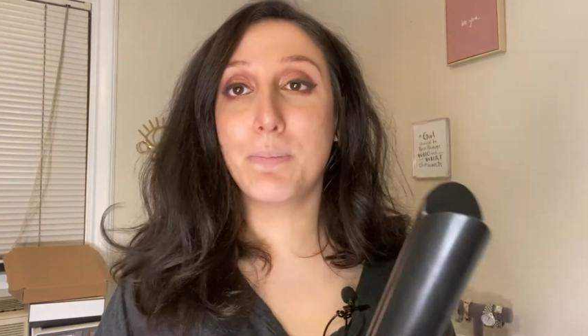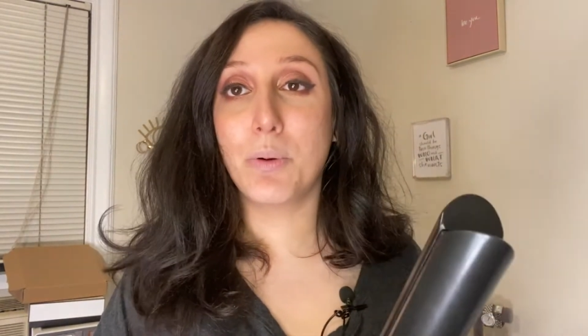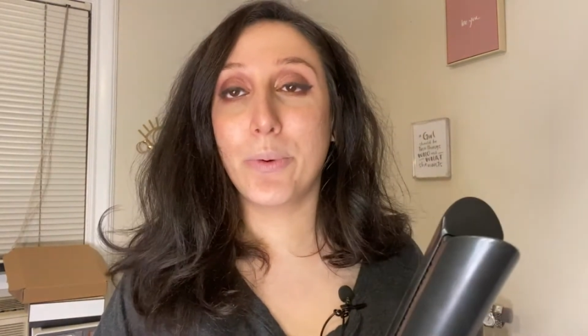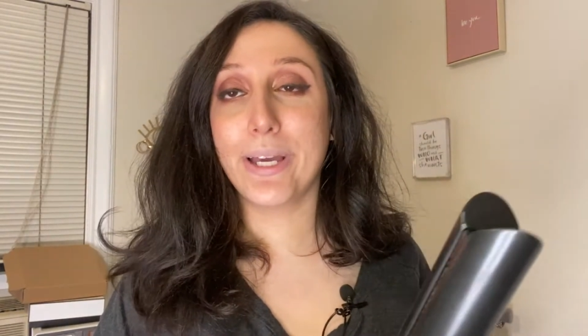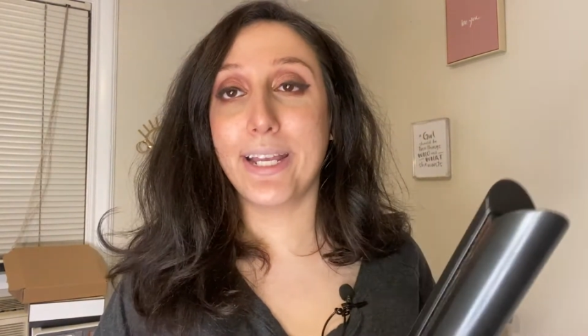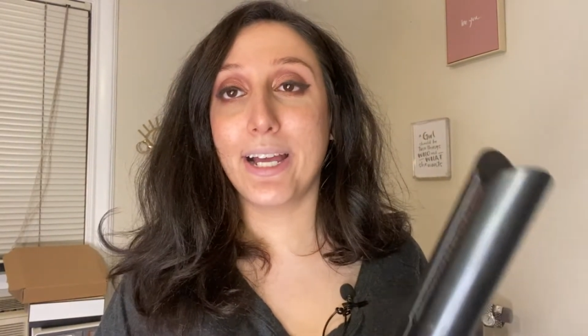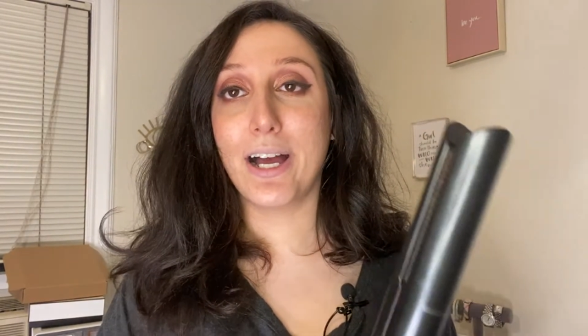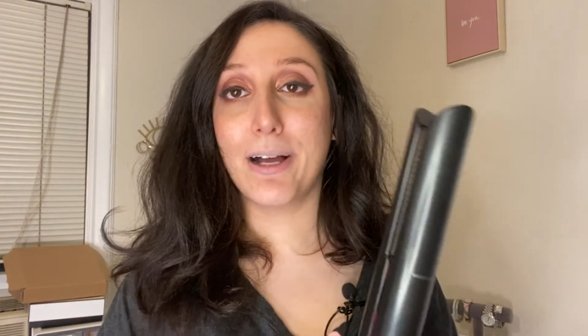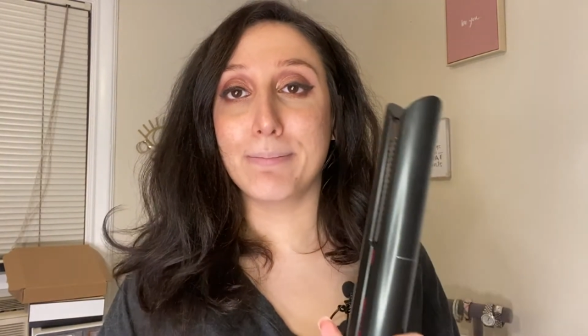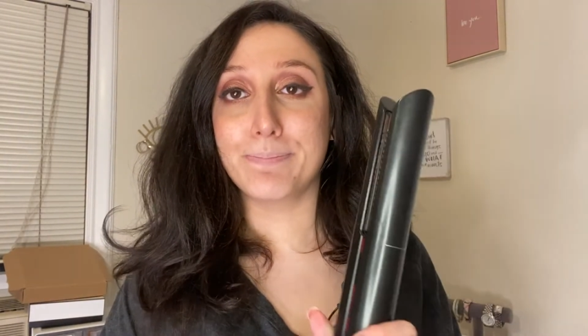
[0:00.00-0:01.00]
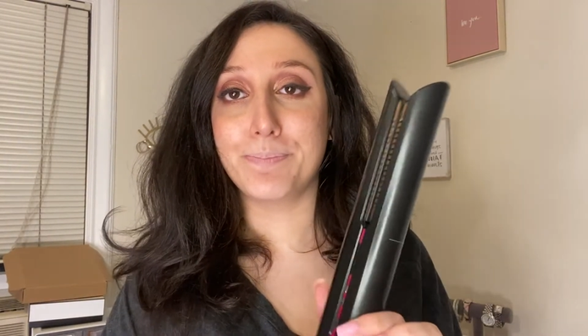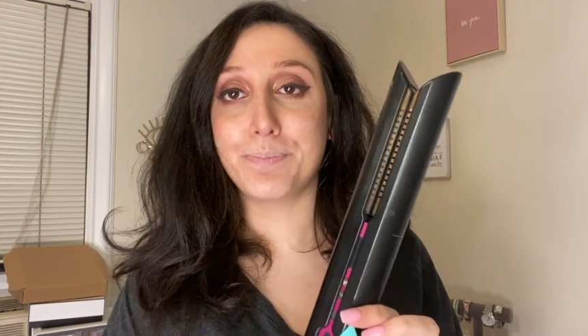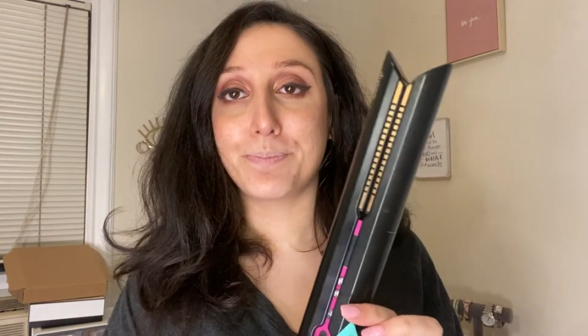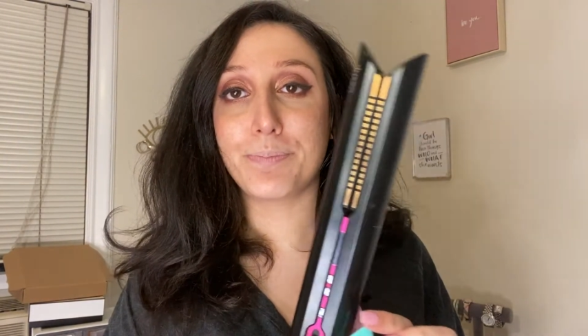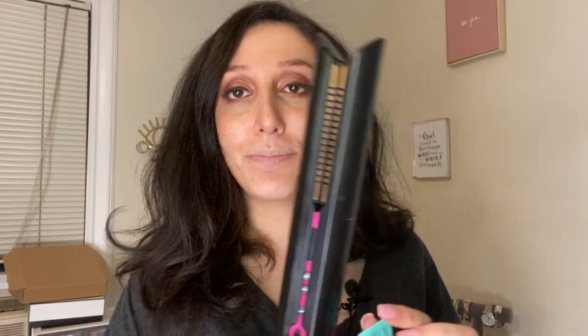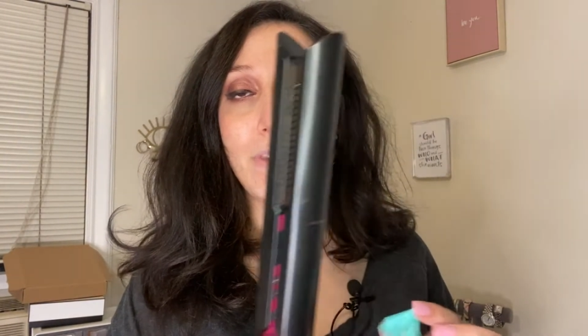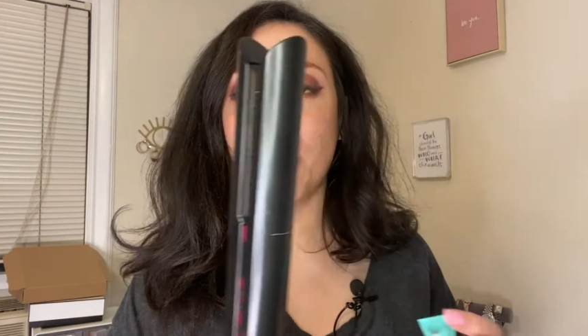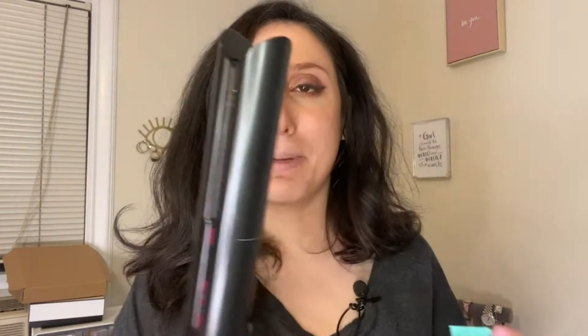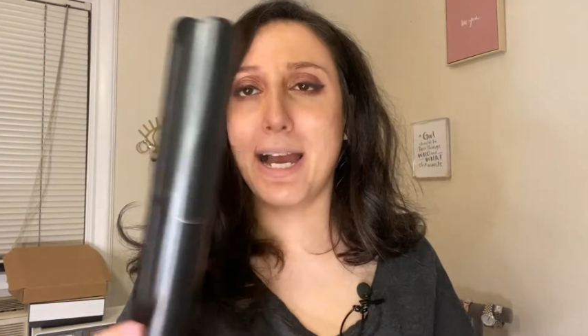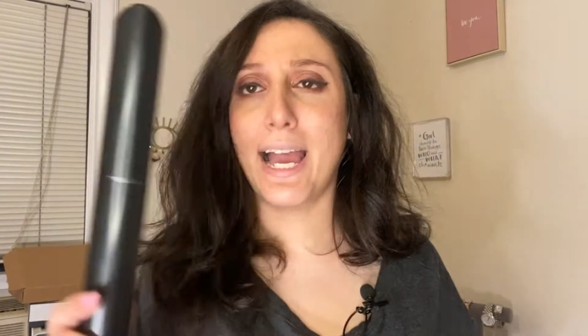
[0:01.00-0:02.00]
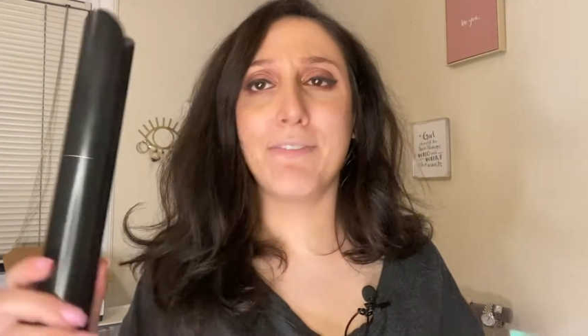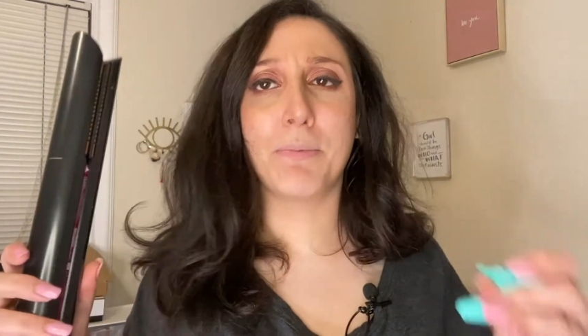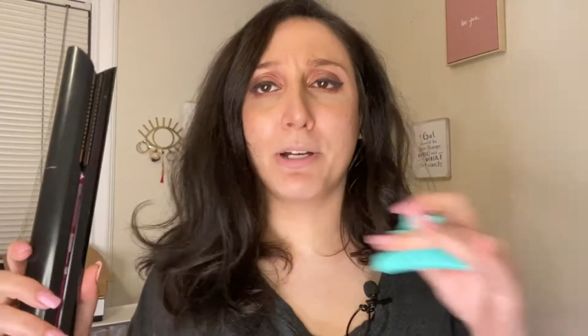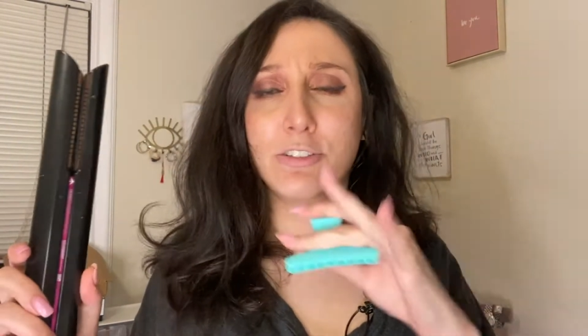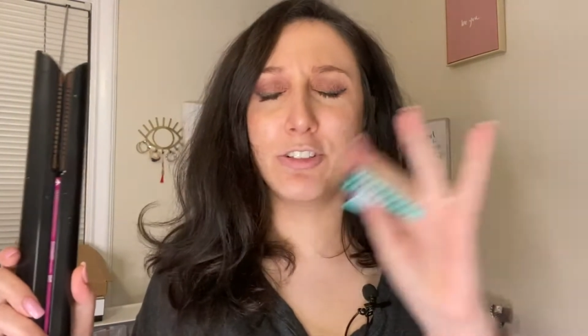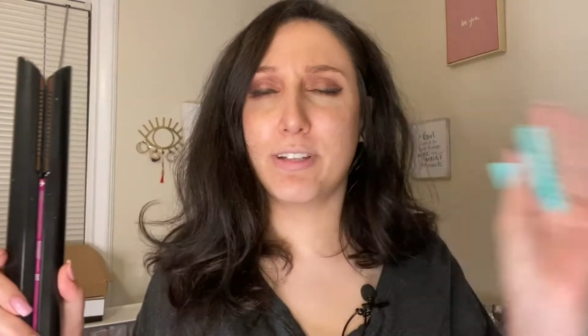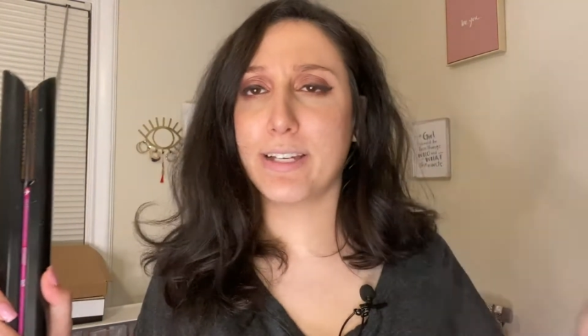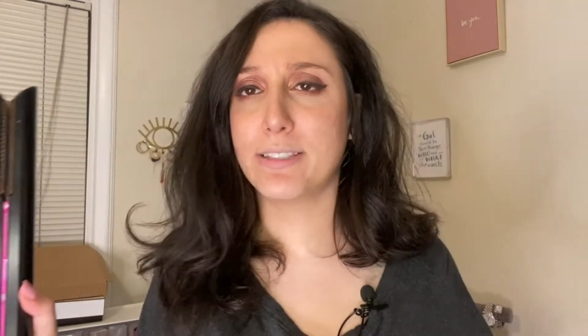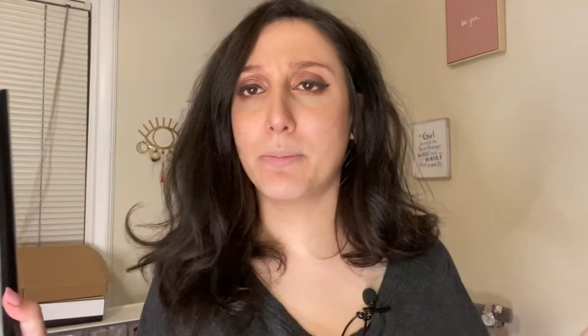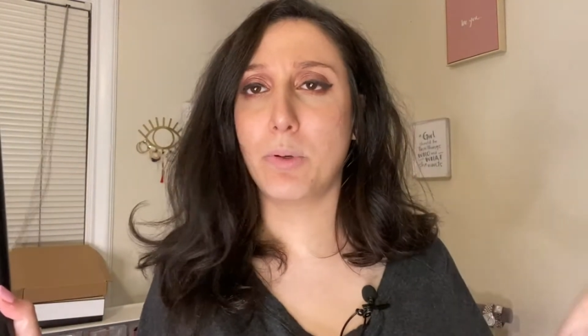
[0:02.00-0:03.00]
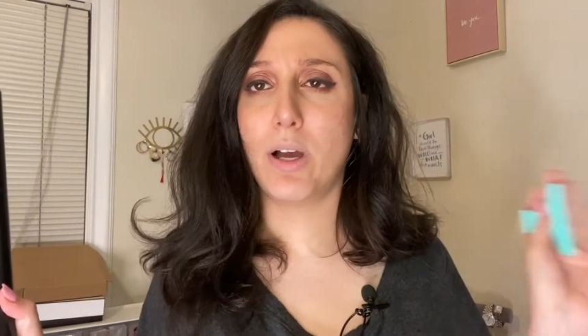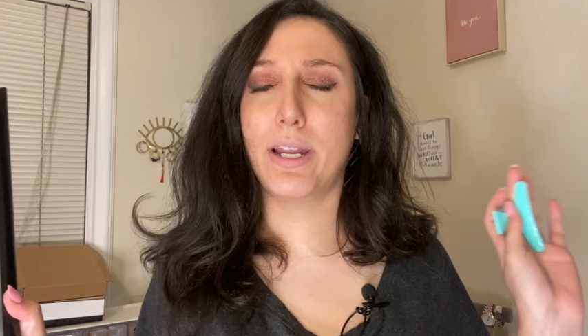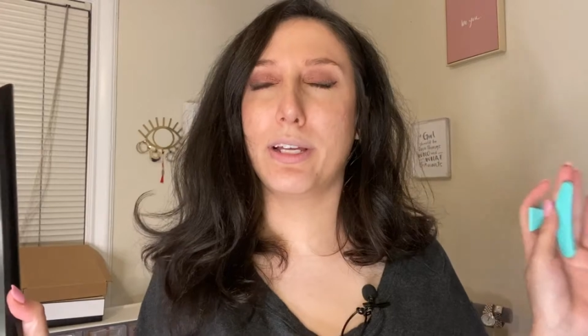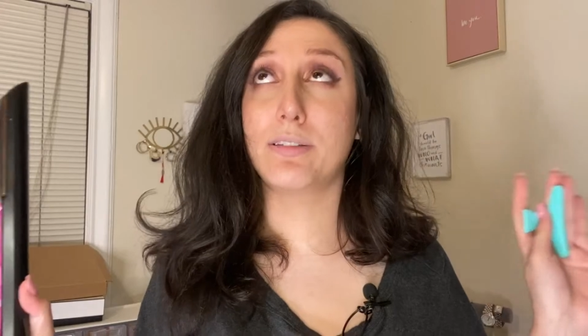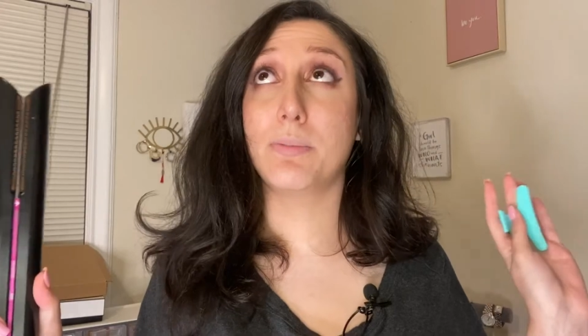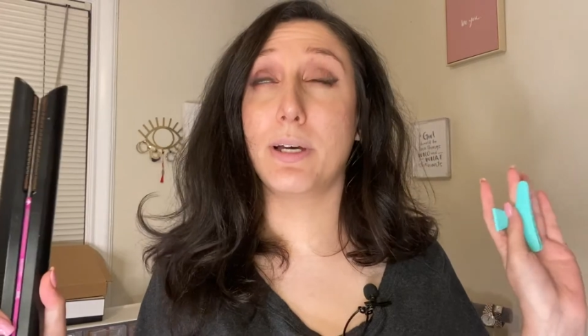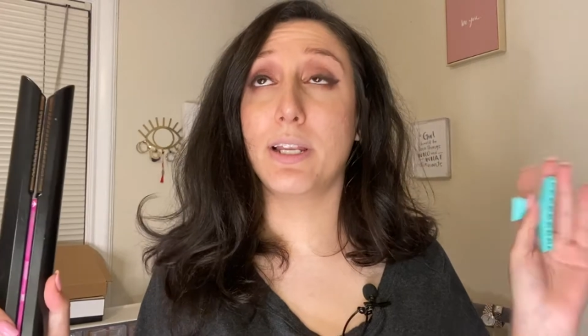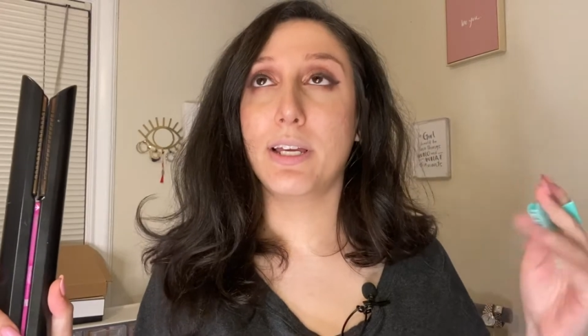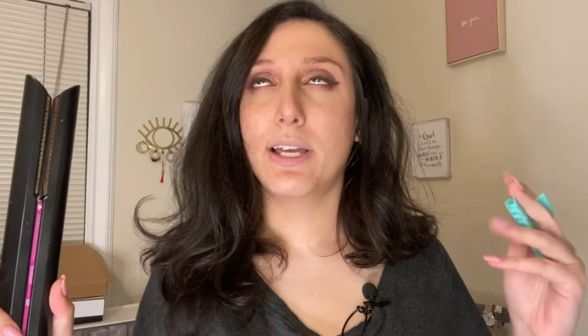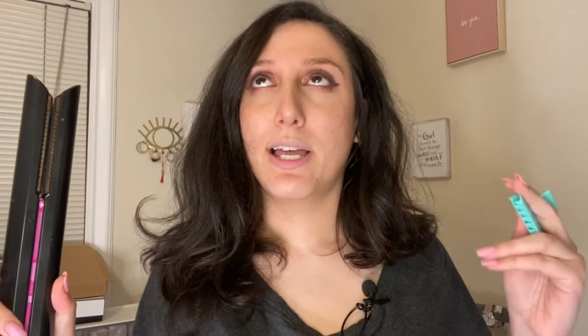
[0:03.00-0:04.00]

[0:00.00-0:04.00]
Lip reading: point. But yeah, I have a bunch of Dyson products, but